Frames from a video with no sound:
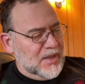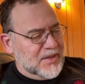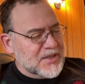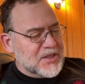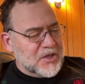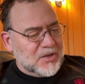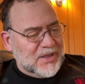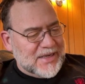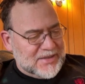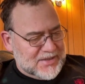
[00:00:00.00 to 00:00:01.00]
This is our
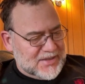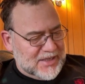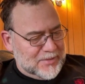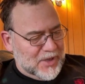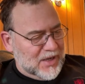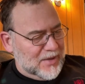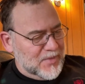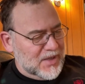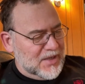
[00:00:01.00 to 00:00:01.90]
latest, said the Mahatma.